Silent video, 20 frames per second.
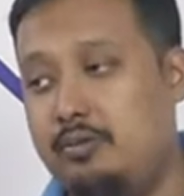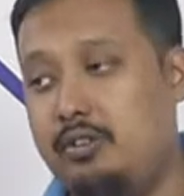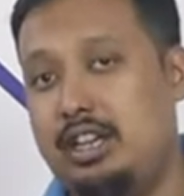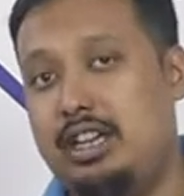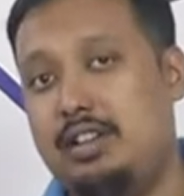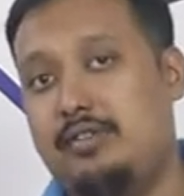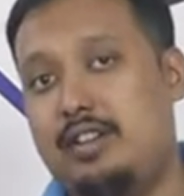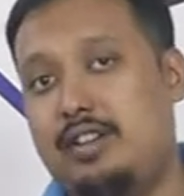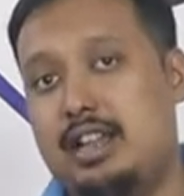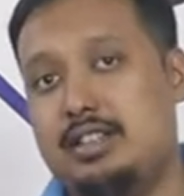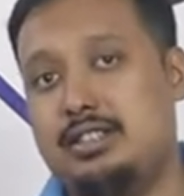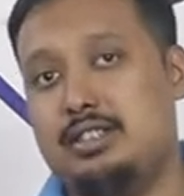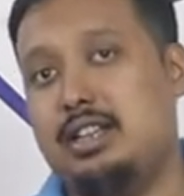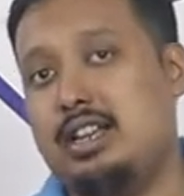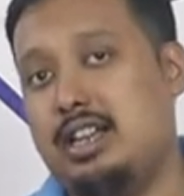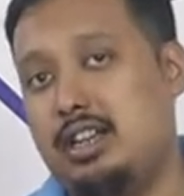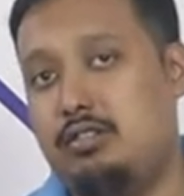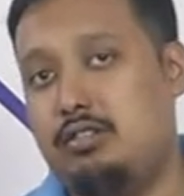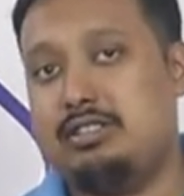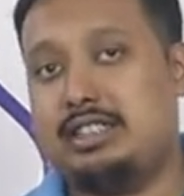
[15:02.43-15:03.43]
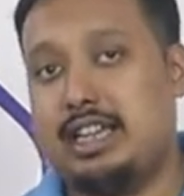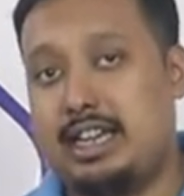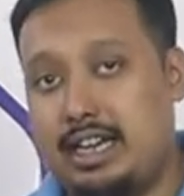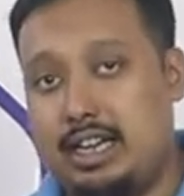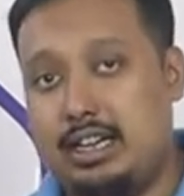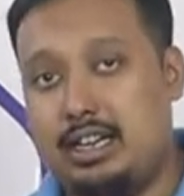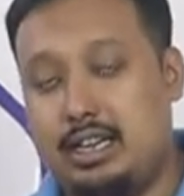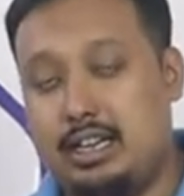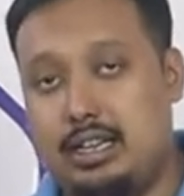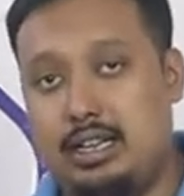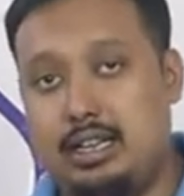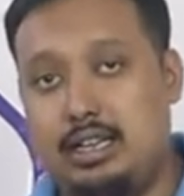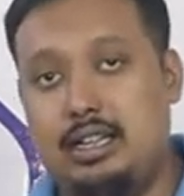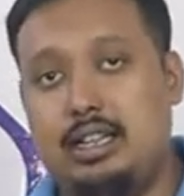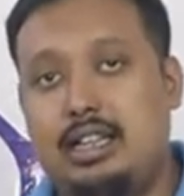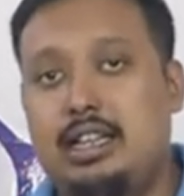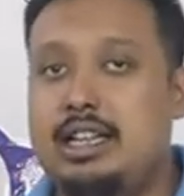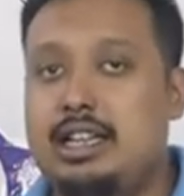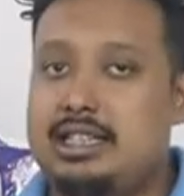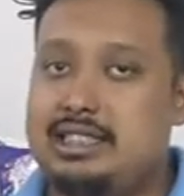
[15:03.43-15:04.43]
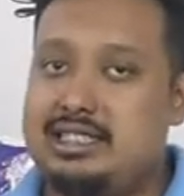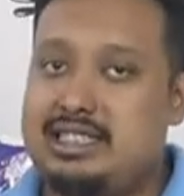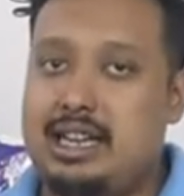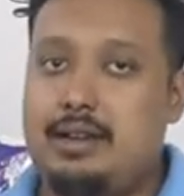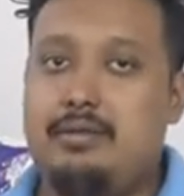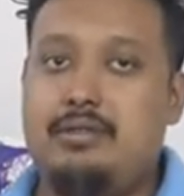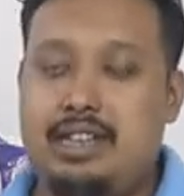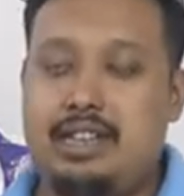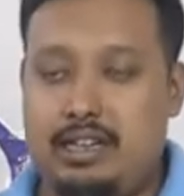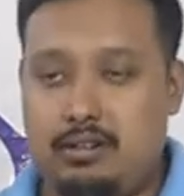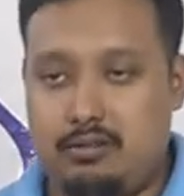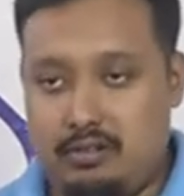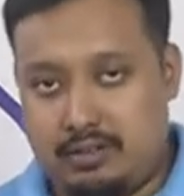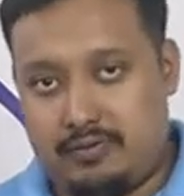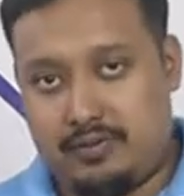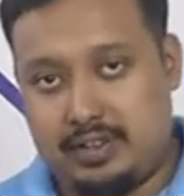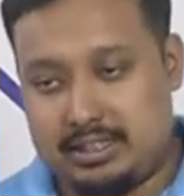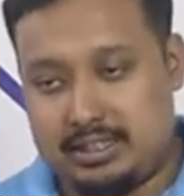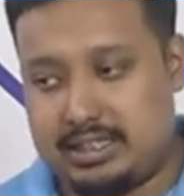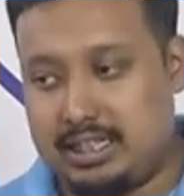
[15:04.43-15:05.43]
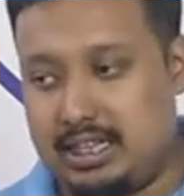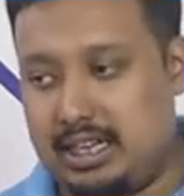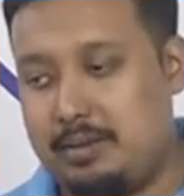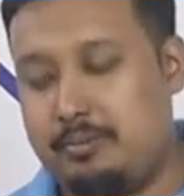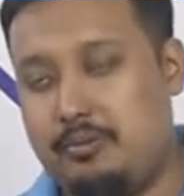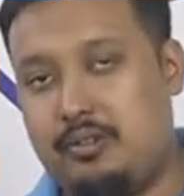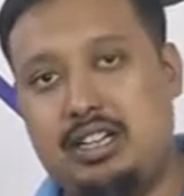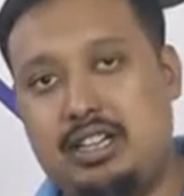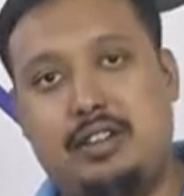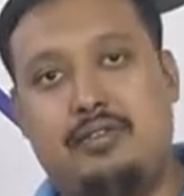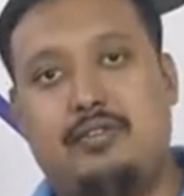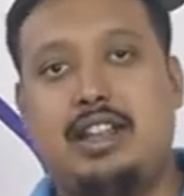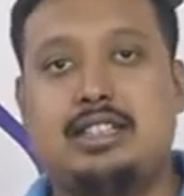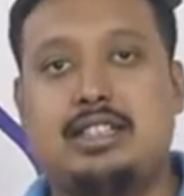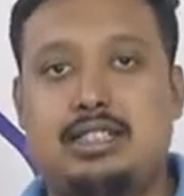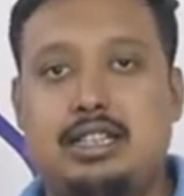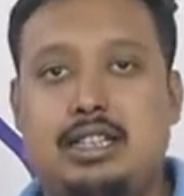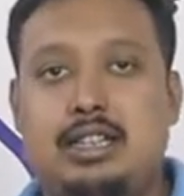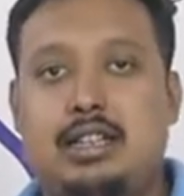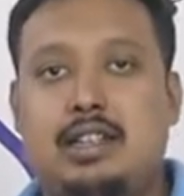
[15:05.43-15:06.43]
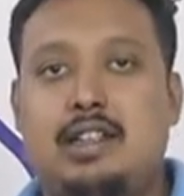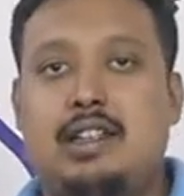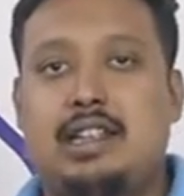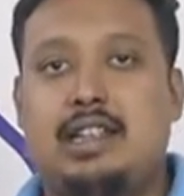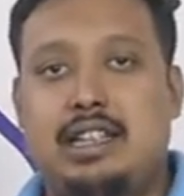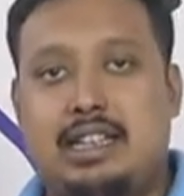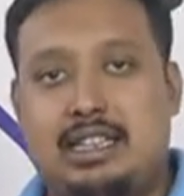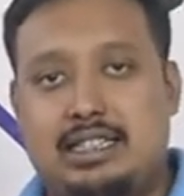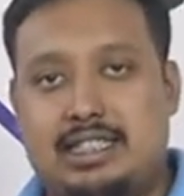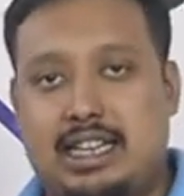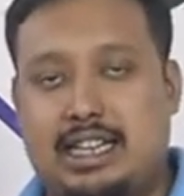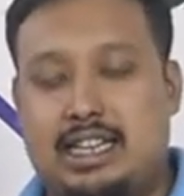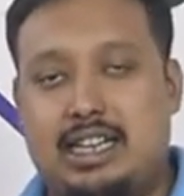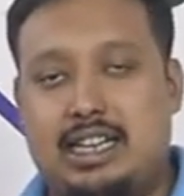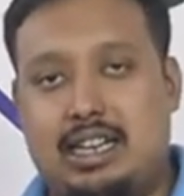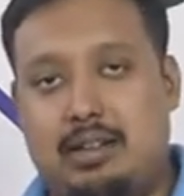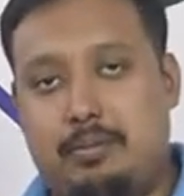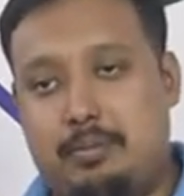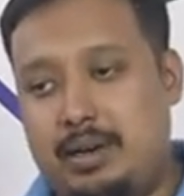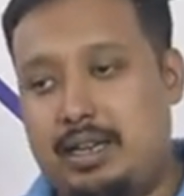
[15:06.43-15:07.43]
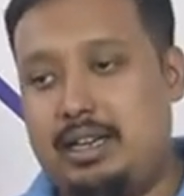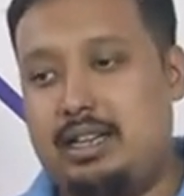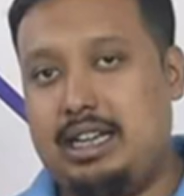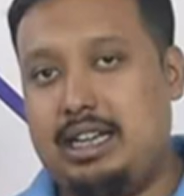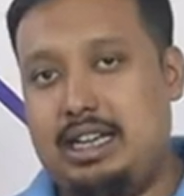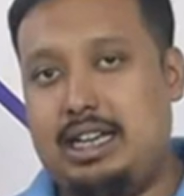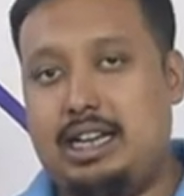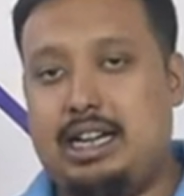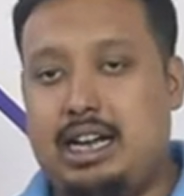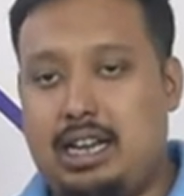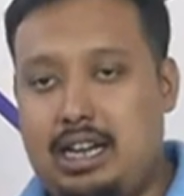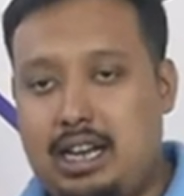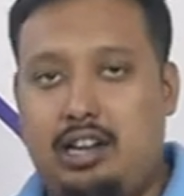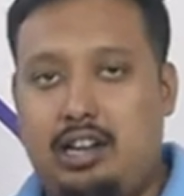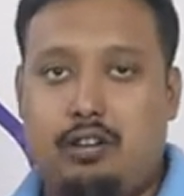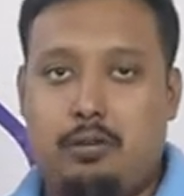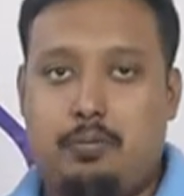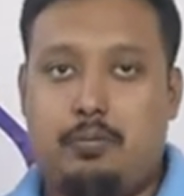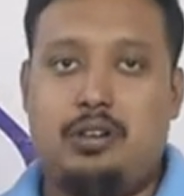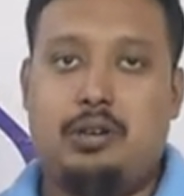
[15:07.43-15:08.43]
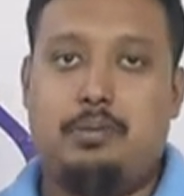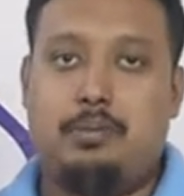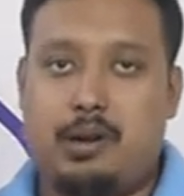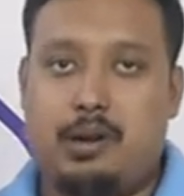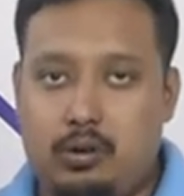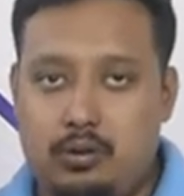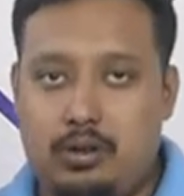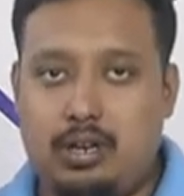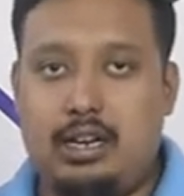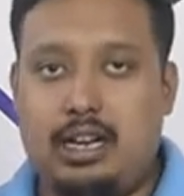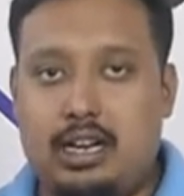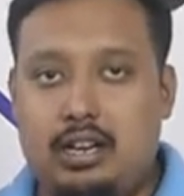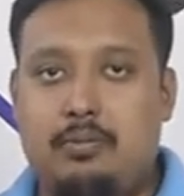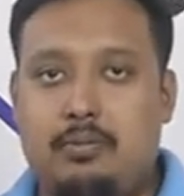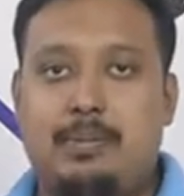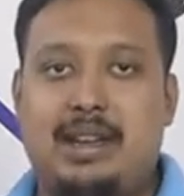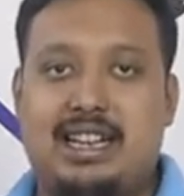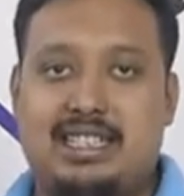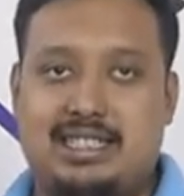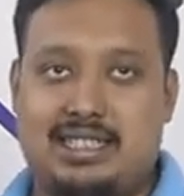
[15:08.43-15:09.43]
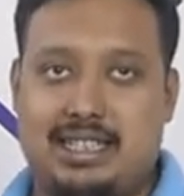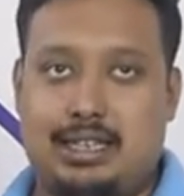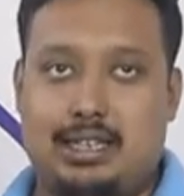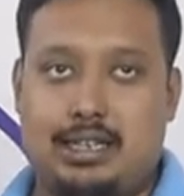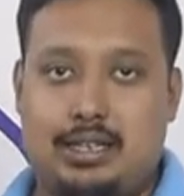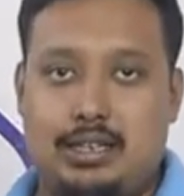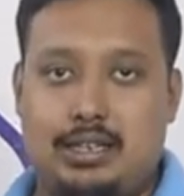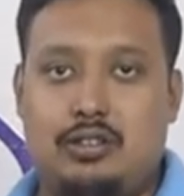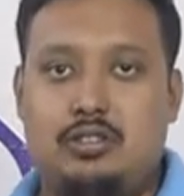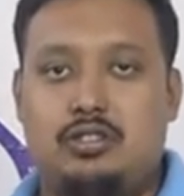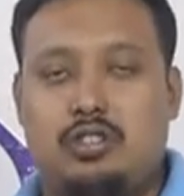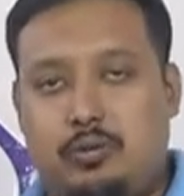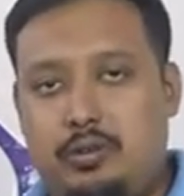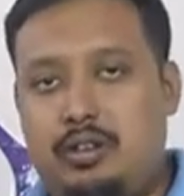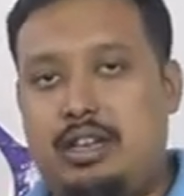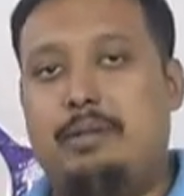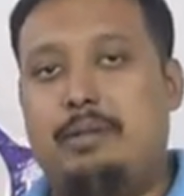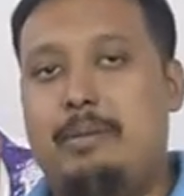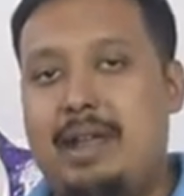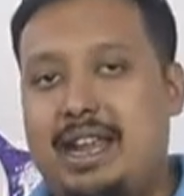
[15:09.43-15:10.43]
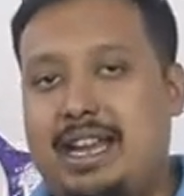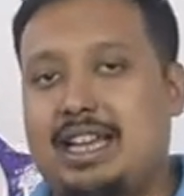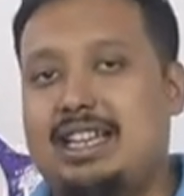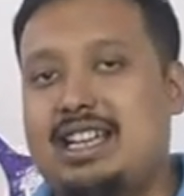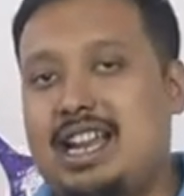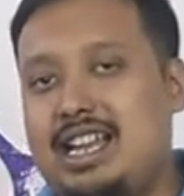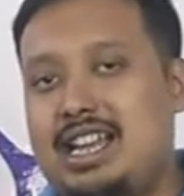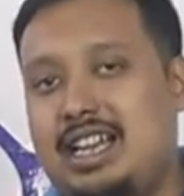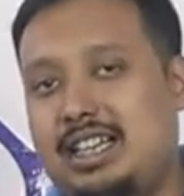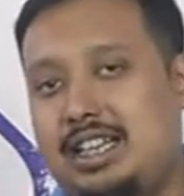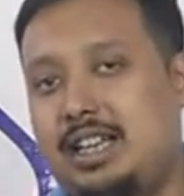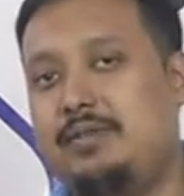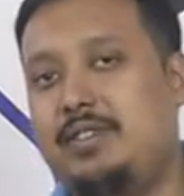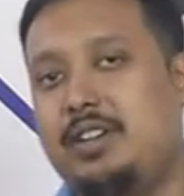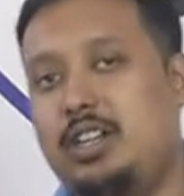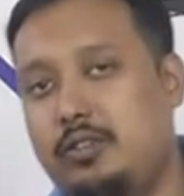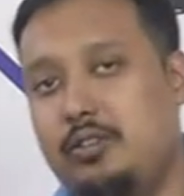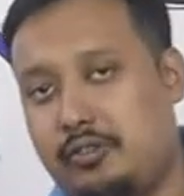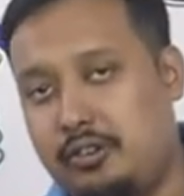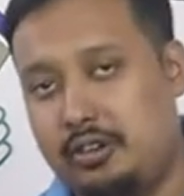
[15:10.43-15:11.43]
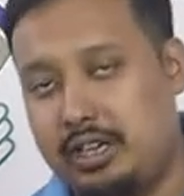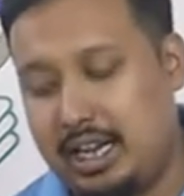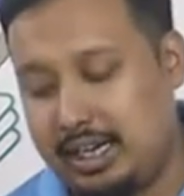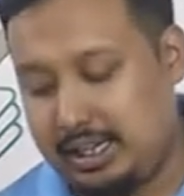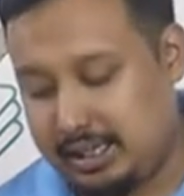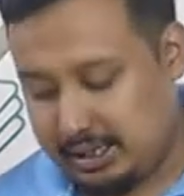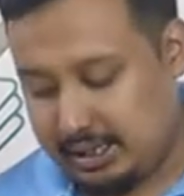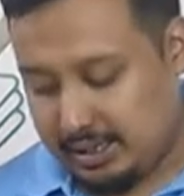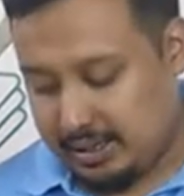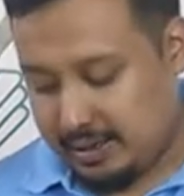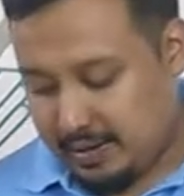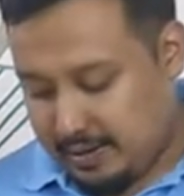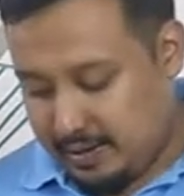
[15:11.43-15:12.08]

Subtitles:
it the flasher, you'll do second color. Same thing, you'll do the first color, pull the flasher. Second color, but in the color you have to put a powder and mix it. So we'll make a dedicated video for that.